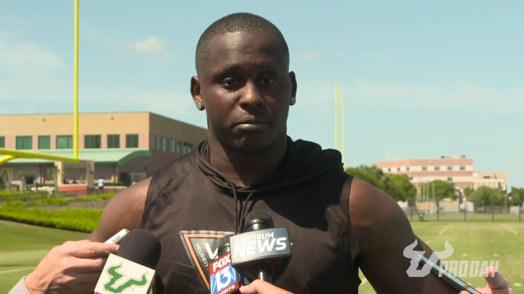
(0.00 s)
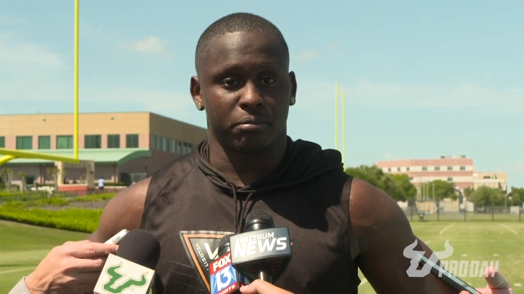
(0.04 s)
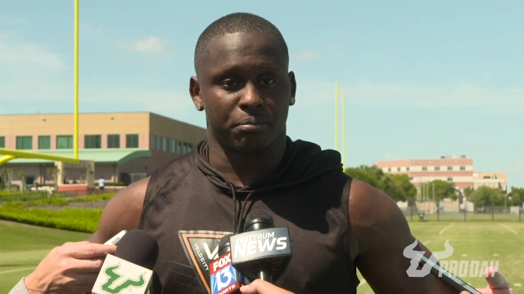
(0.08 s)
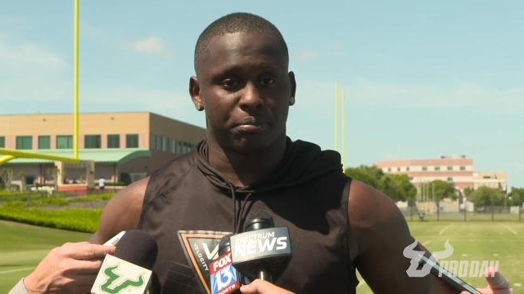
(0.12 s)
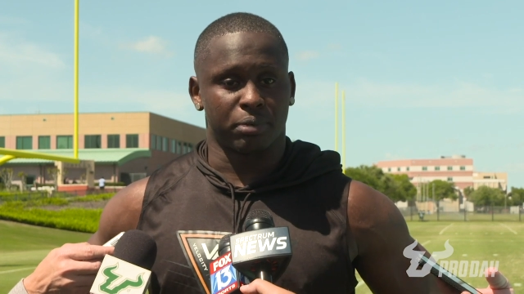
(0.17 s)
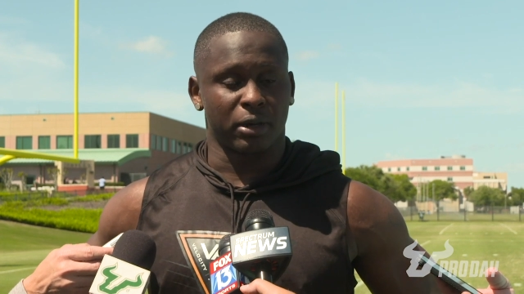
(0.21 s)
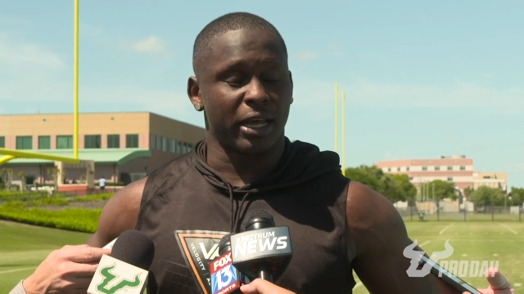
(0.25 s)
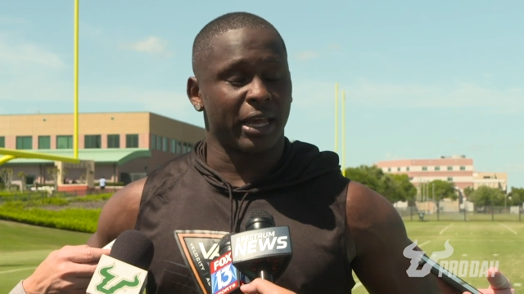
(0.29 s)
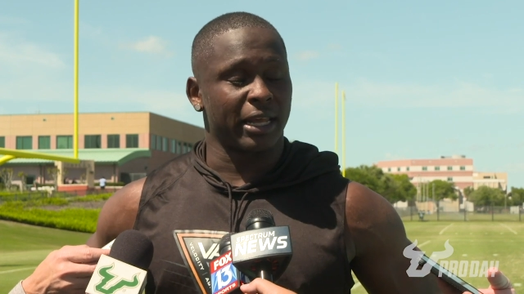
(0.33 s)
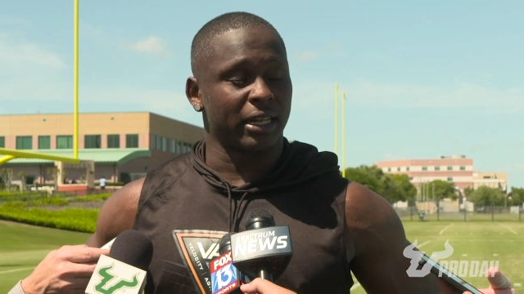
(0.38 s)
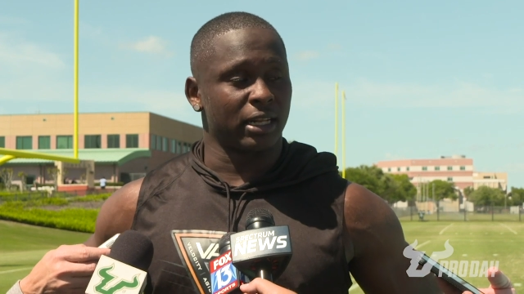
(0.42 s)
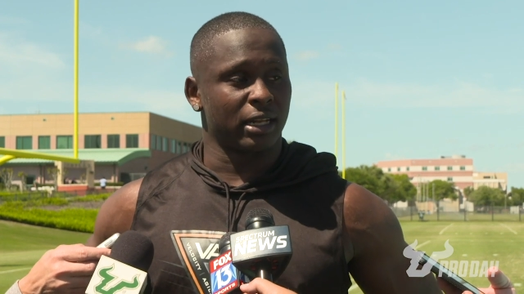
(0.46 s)

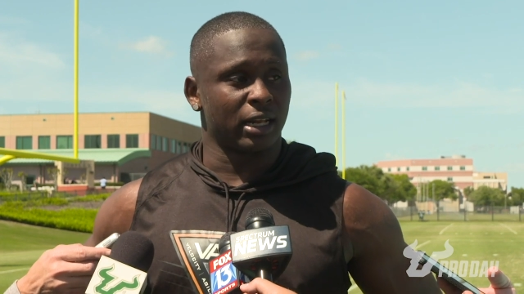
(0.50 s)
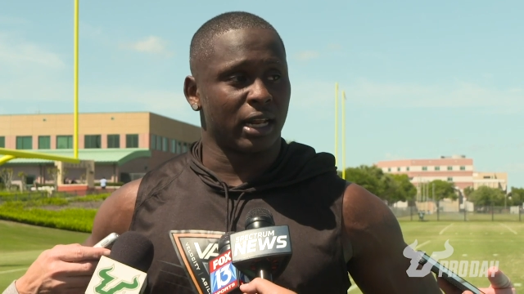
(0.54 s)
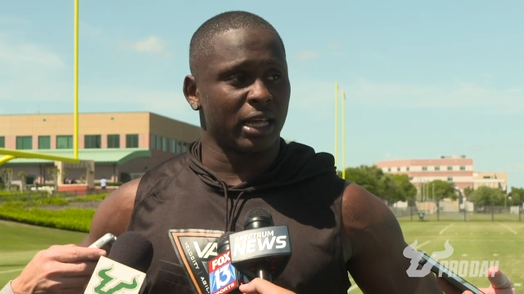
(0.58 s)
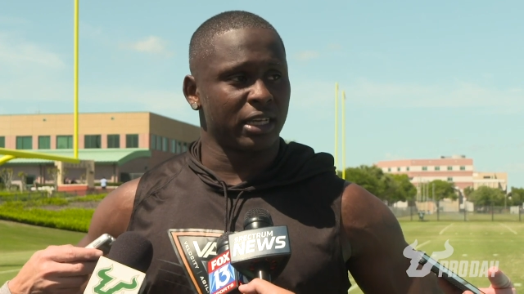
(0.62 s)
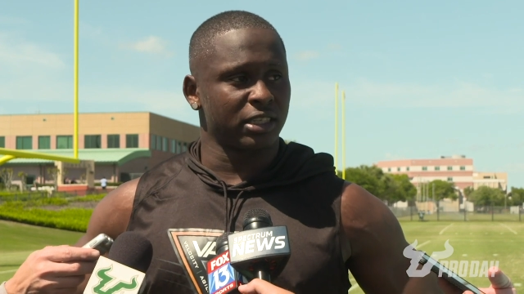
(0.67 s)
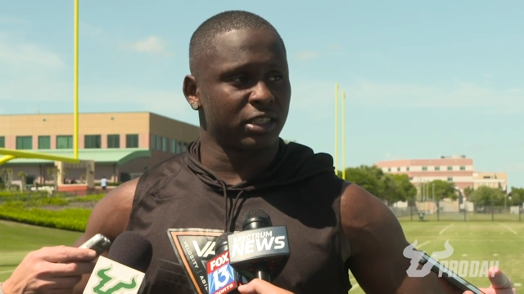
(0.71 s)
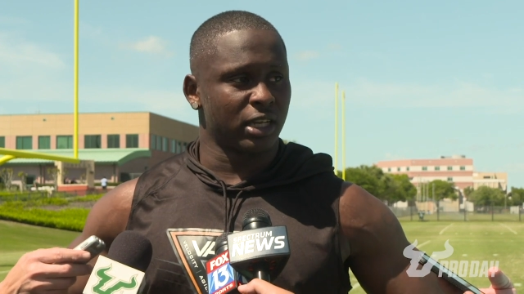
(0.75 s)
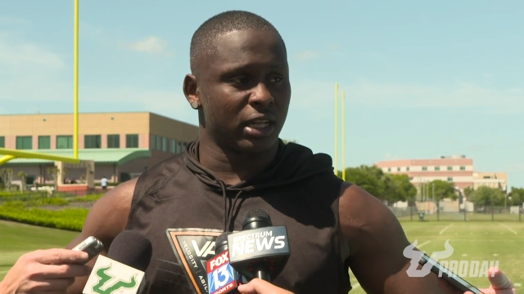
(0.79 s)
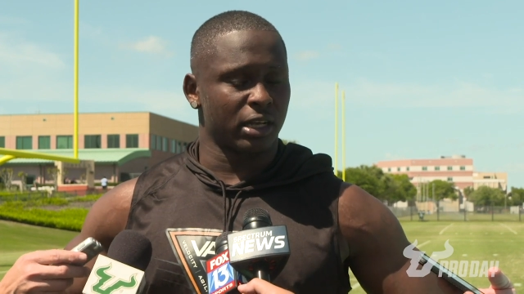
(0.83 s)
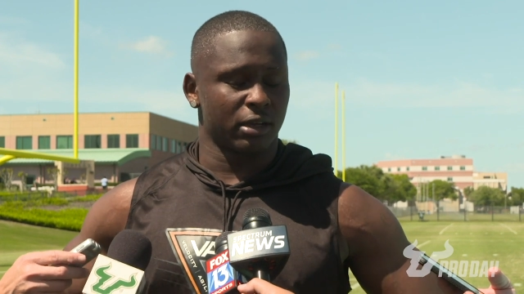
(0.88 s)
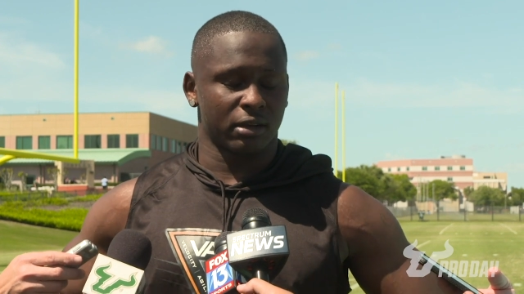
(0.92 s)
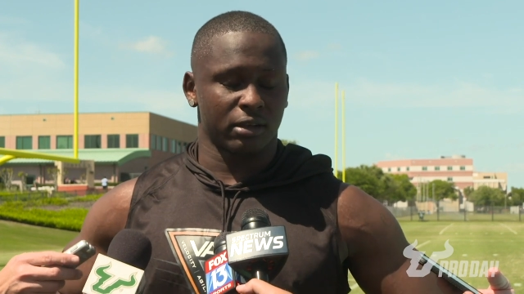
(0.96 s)
play at
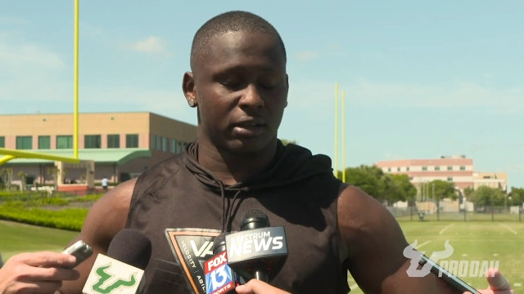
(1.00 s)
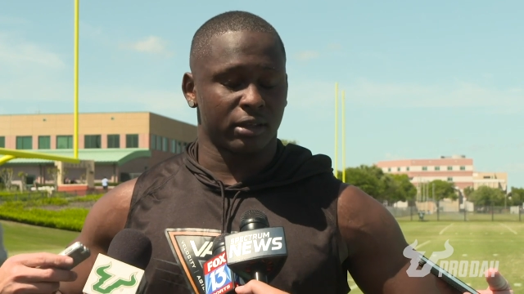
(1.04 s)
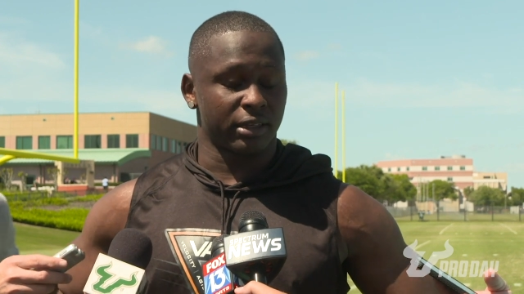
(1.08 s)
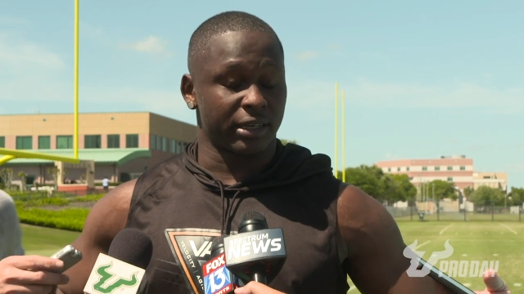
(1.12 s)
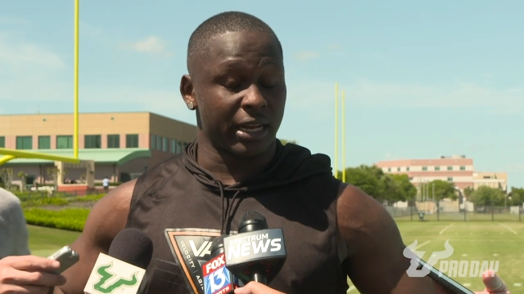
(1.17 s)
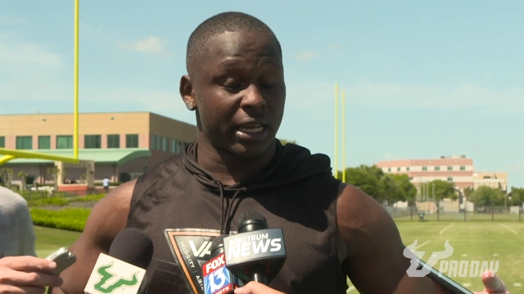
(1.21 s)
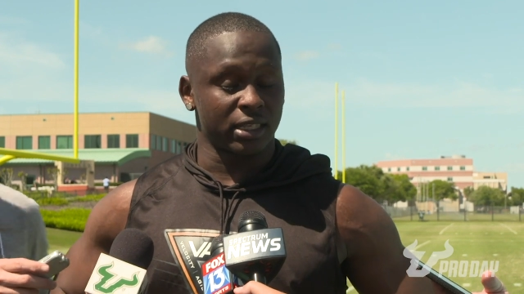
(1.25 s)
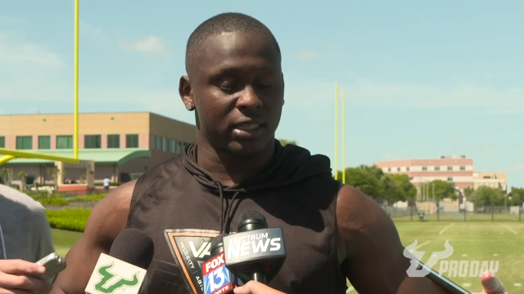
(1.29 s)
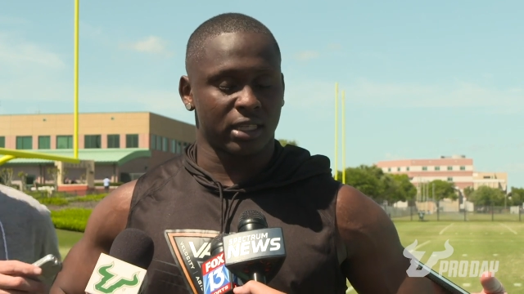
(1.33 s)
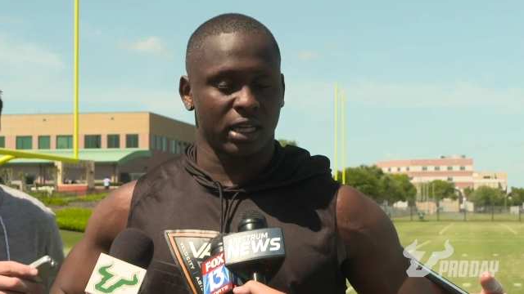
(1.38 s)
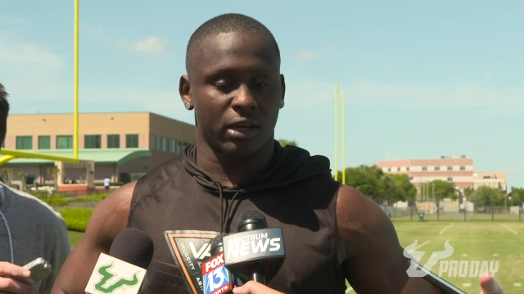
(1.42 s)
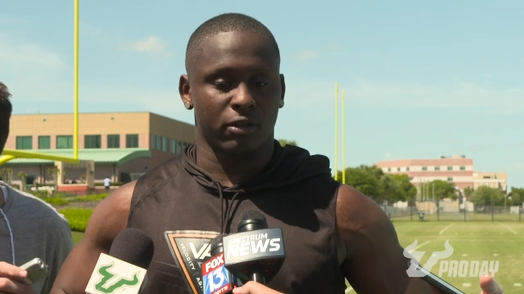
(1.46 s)
the
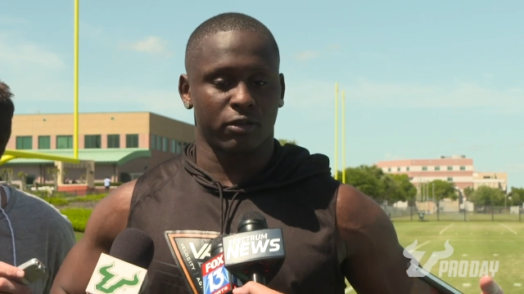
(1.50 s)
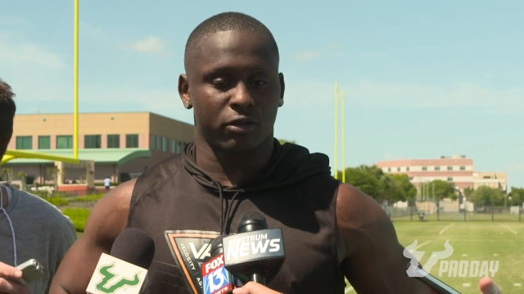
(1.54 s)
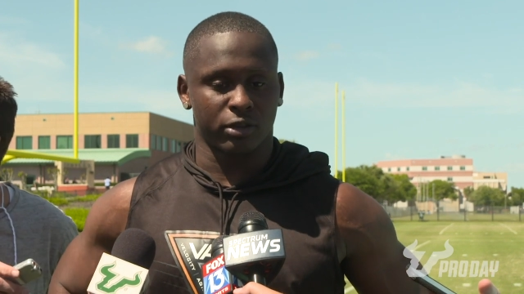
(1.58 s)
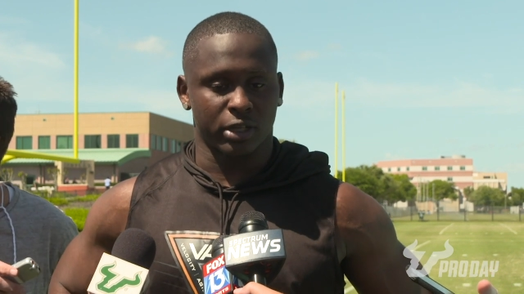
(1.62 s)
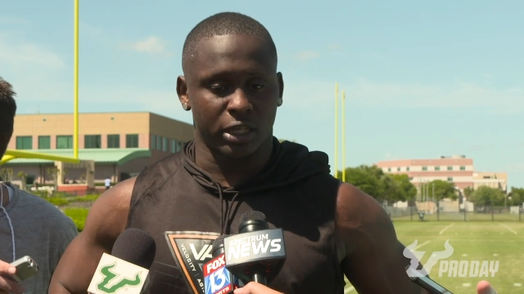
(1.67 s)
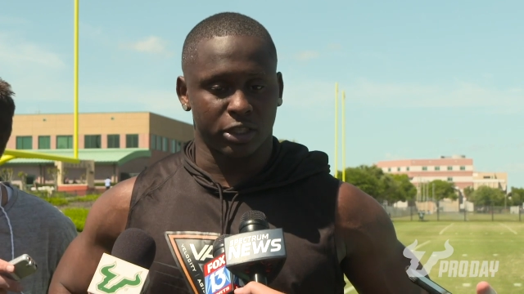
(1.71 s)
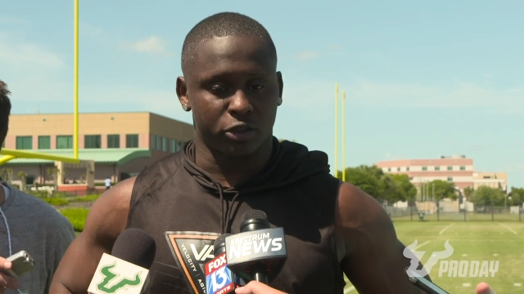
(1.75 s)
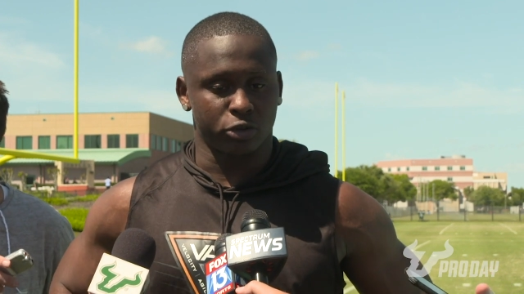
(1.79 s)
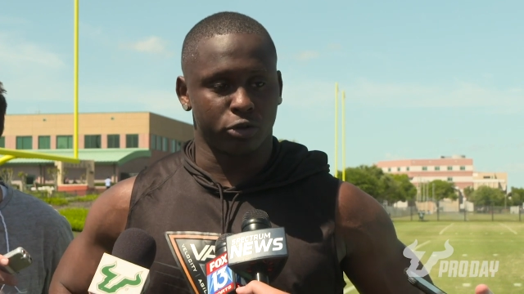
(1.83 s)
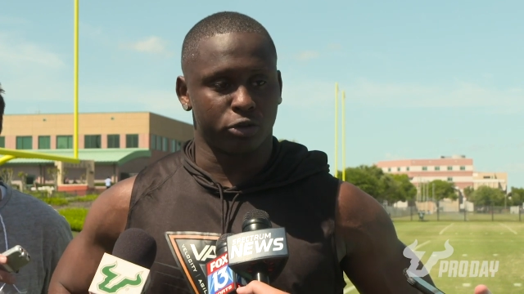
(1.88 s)
next level that